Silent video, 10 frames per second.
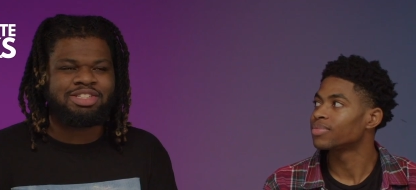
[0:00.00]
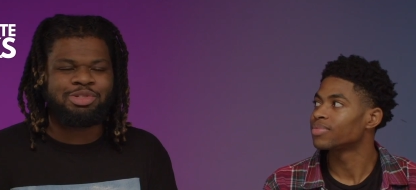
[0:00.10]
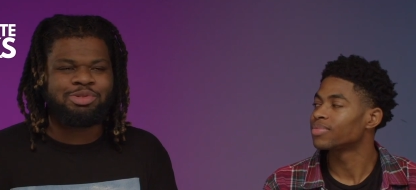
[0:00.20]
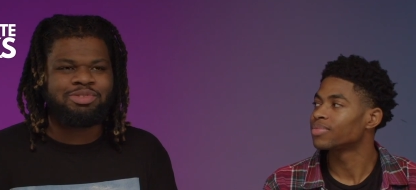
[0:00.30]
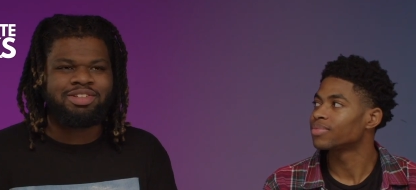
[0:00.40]

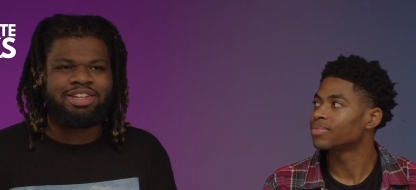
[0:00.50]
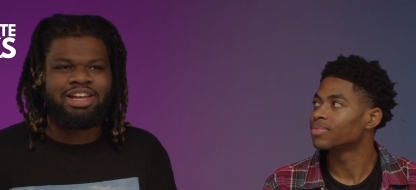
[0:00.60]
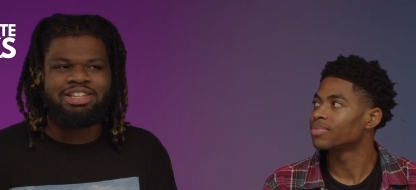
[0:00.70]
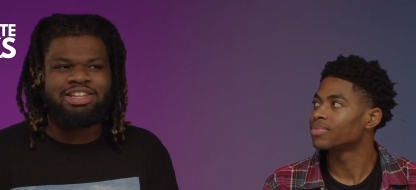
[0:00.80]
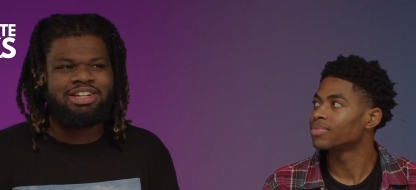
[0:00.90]
Speaker 1: So
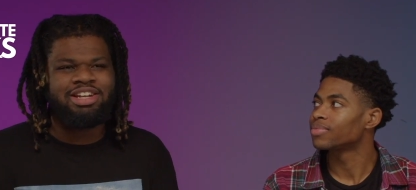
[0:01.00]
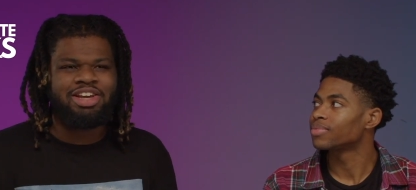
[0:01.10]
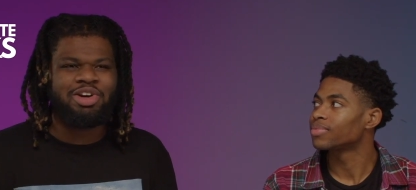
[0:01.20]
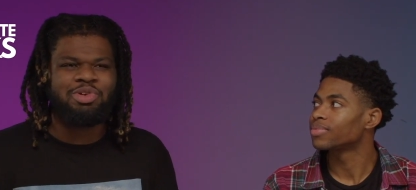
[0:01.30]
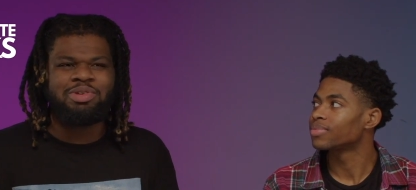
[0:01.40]
at the end of the
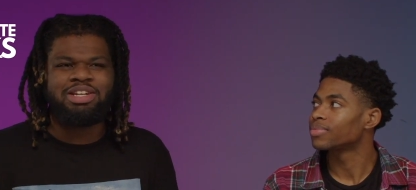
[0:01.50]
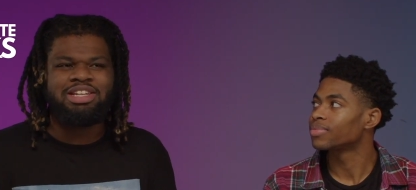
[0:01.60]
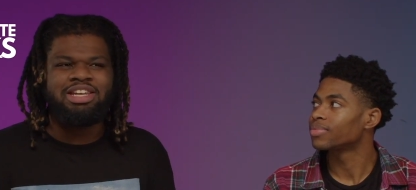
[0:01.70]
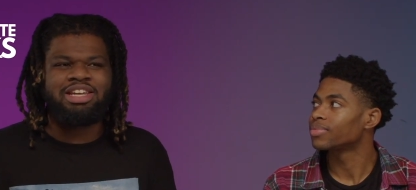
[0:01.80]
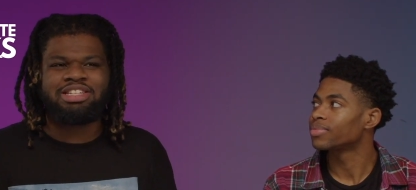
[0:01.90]
day, Home Run
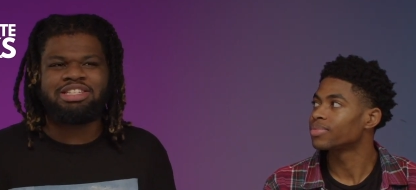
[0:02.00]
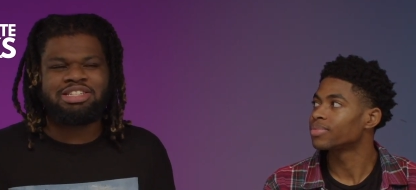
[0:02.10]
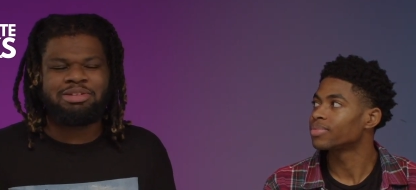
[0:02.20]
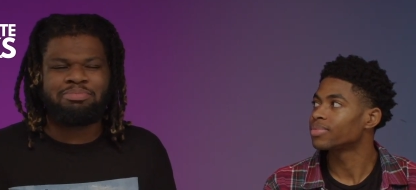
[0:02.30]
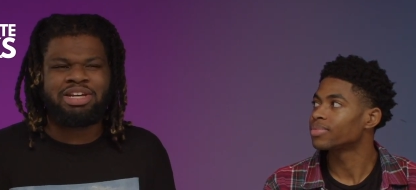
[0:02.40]
Inn is
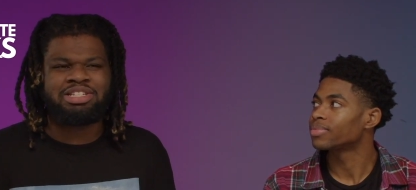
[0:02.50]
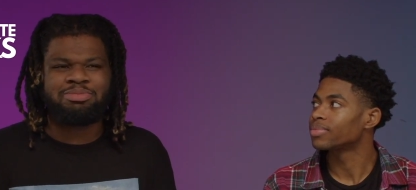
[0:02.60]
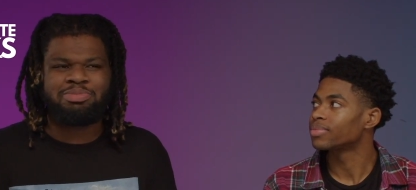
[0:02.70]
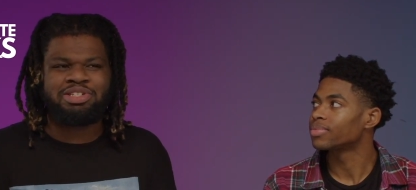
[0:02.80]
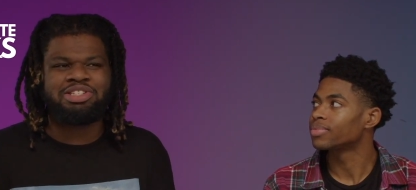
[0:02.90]
the best
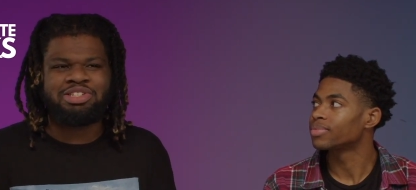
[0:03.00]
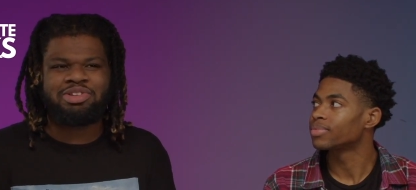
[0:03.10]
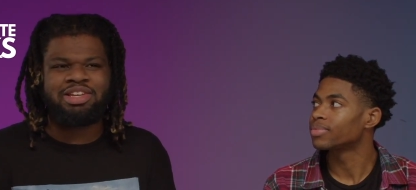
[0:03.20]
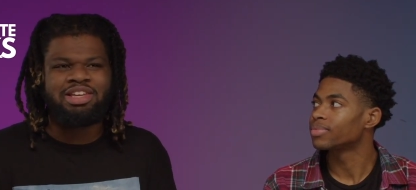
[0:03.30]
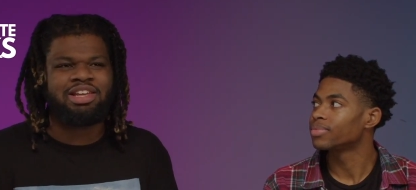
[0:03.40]
pizza you
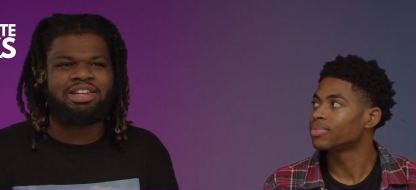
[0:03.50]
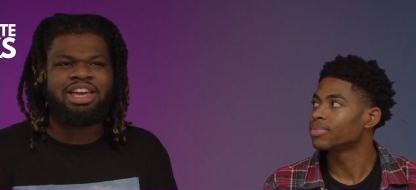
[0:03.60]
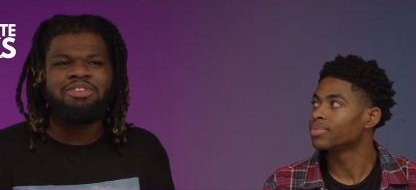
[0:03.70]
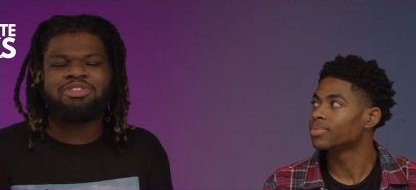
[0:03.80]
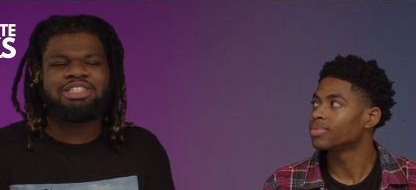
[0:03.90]
can get. They
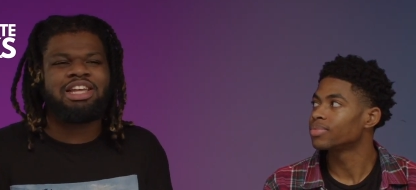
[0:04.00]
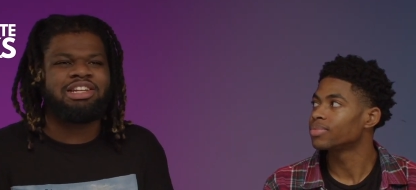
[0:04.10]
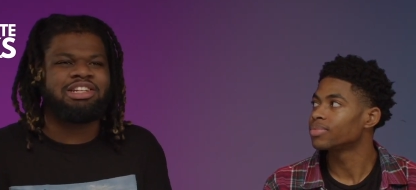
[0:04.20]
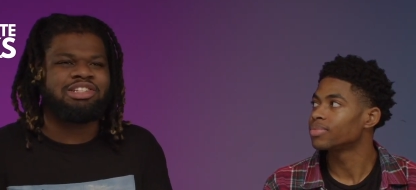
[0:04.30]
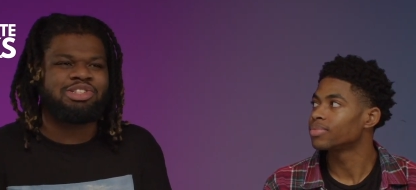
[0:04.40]
even sell it
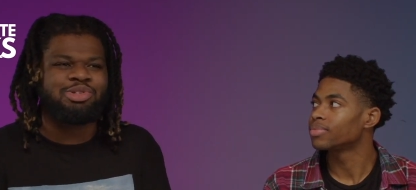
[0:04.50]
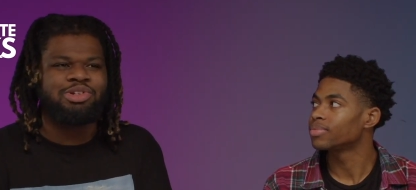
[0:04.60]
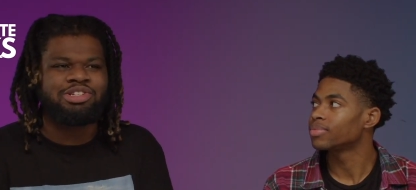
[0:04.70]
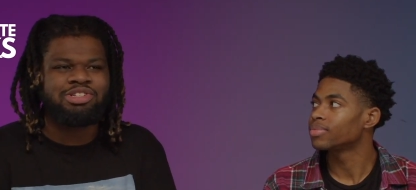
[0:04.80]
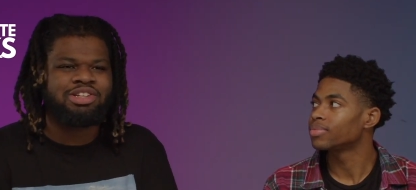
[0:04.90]
in the
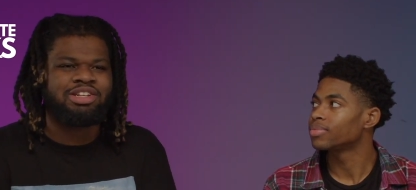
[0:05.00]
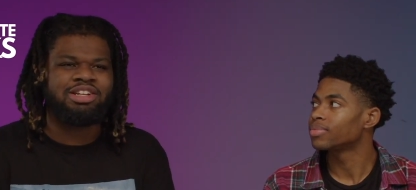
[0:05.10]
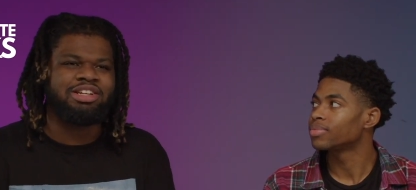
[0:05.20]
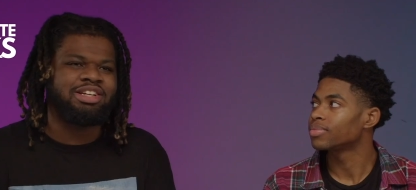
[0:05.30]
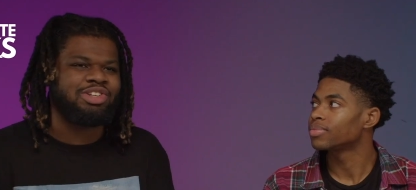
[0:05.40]
stores. You can
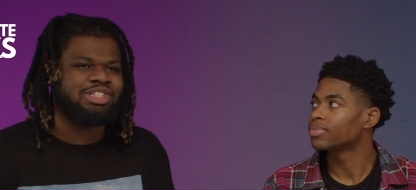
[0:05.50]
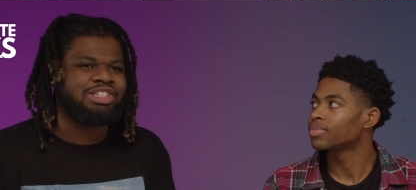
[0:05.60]
literally go to